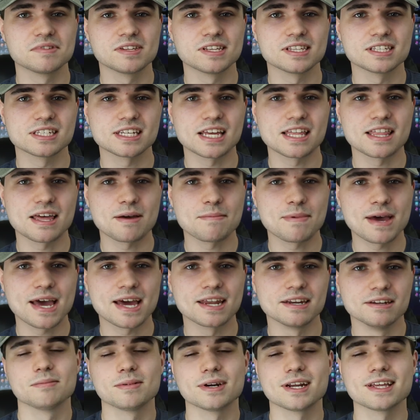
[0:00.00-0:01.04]
it's not that
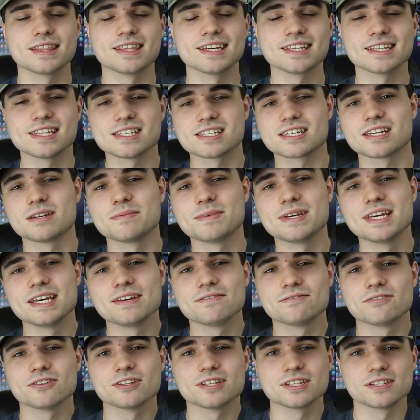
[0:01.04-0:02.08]
bad. But I think that's gonna be
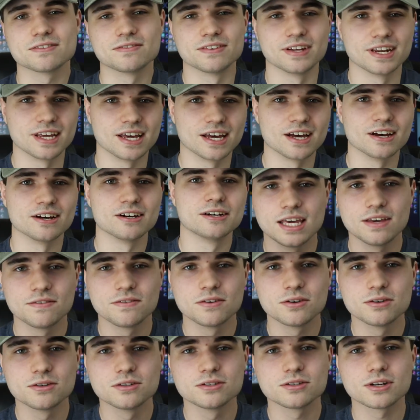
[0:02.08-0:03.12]
it for this video. If
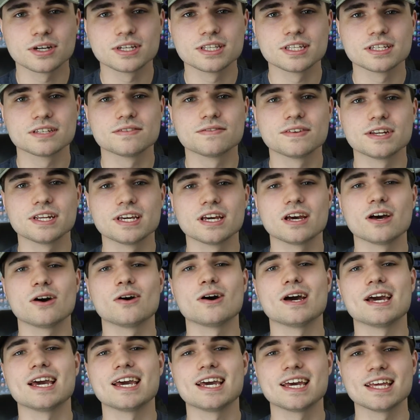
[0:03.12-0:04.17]
you enjoyed this
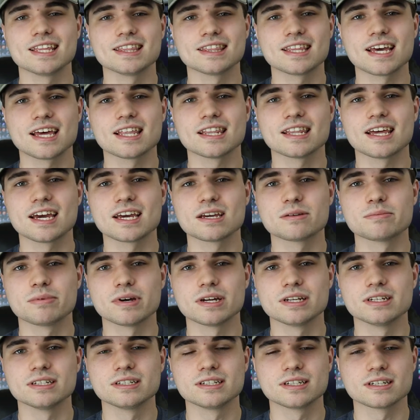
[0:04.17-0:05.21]
video, hit that like
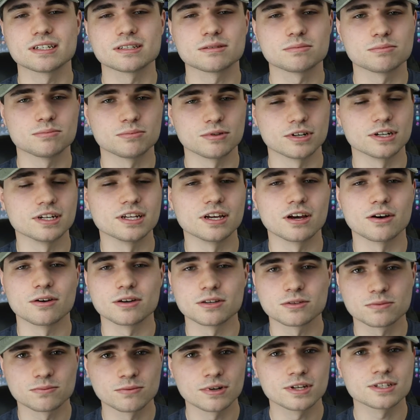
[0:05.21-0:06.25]
button because Brittany
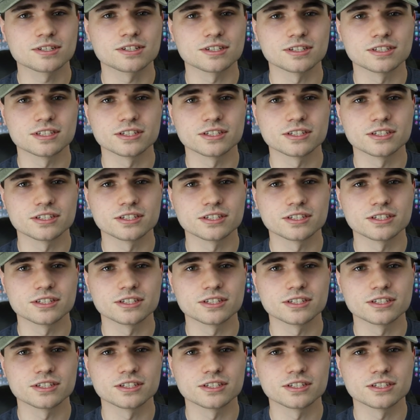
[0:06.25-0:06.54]
always wants you